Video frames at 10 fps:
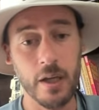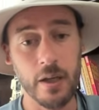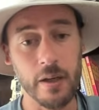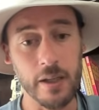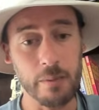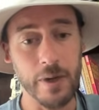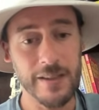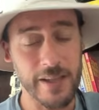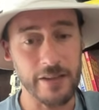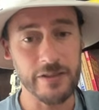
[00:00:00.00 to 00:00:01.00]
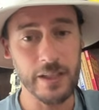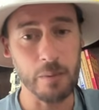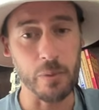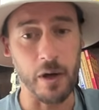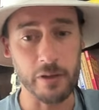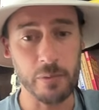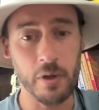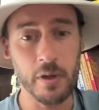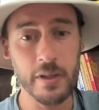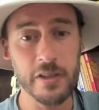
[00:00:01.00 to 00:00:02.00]
In my testing in Boss
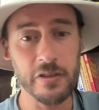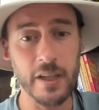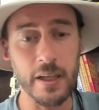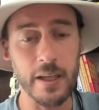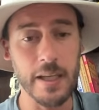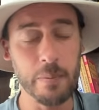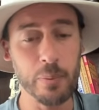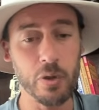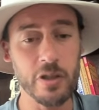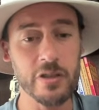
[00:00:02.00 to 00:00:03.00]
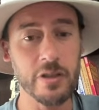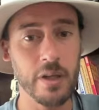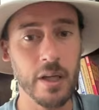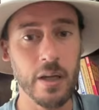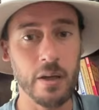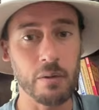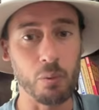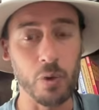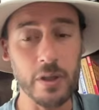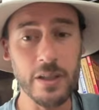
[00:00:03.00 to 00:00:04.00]
Brawl, at least, like he pushed
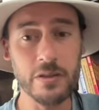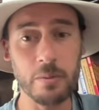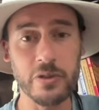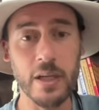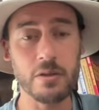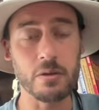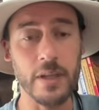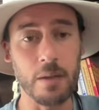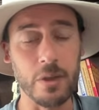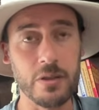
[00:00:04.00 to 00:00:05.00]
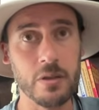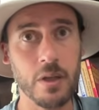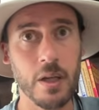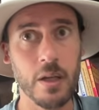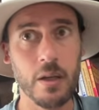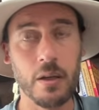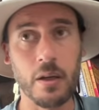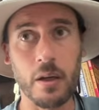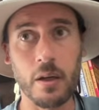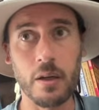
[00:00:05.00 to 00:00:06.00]
really substantial damage.
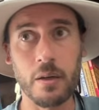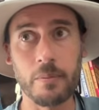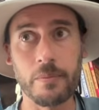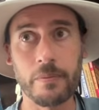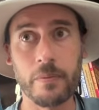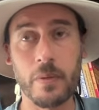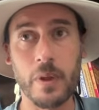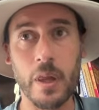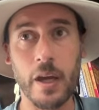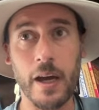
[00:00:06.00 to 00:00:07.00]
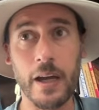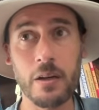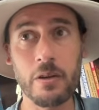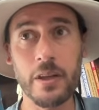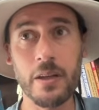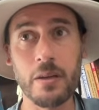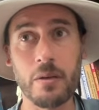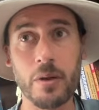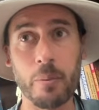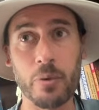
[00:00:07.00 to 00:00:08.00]
Higher than
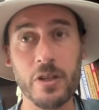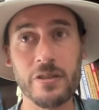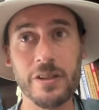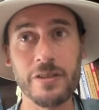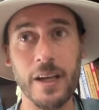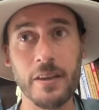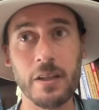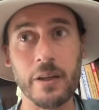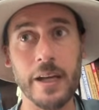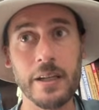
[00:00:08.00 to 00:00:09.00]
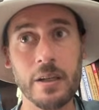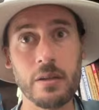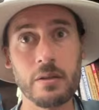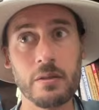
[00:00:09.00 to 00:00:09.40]
the Priestess and the Gladiator.